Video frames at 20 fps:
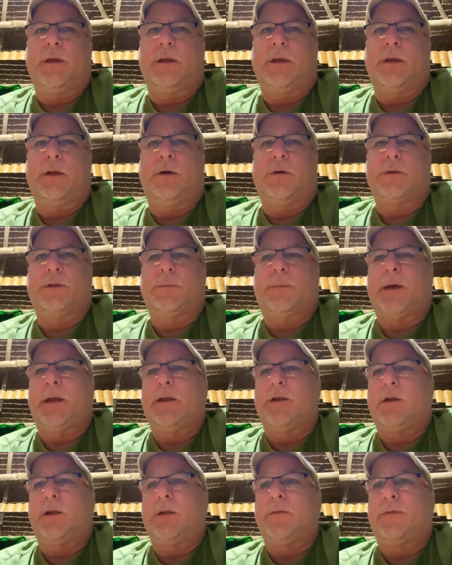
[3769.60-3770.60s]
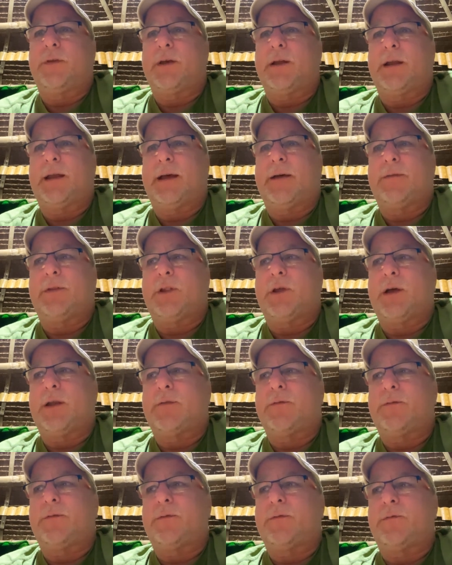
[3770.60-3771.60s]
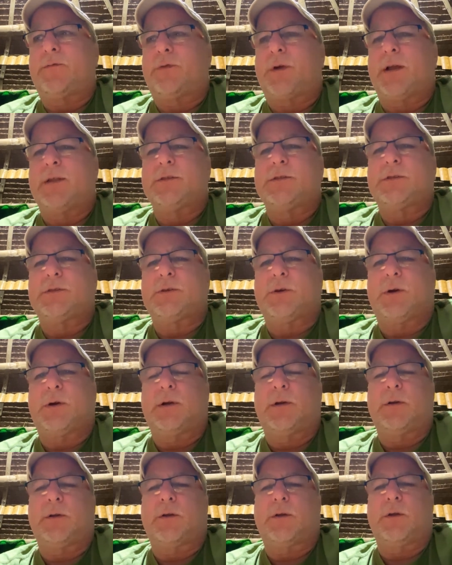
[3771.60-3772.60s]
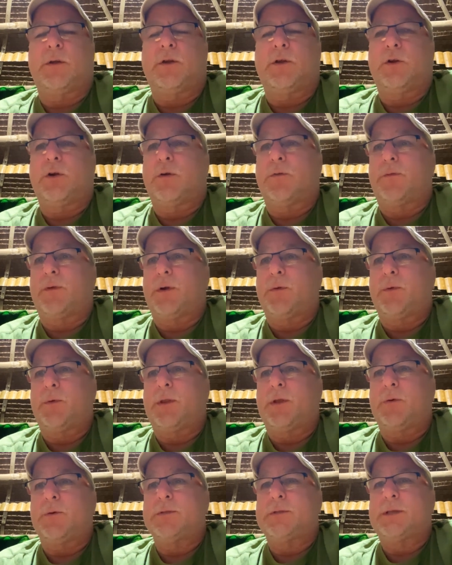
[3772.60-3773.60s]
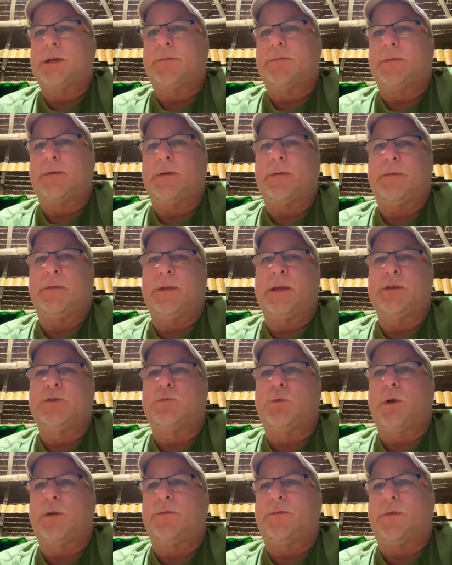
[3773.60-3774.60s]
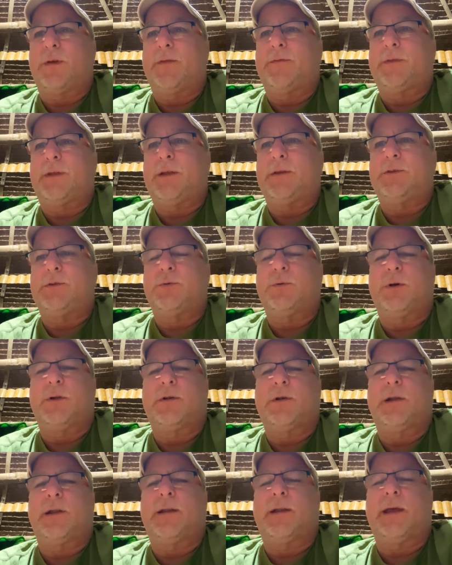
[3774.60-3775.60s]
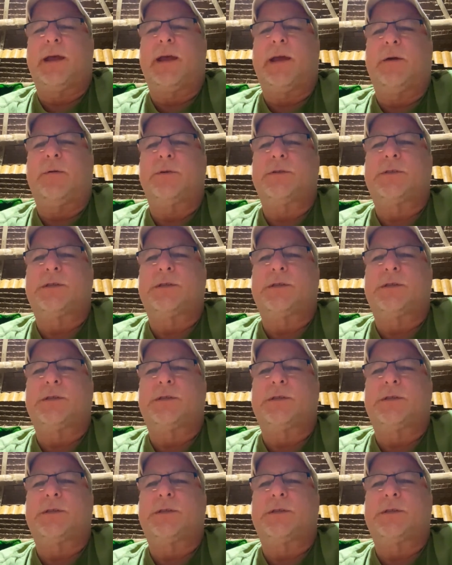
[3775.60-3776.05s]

depending on if you're going to have a lot of friends or your girlfriend with you and stuff, at least 150, 200 a day, I would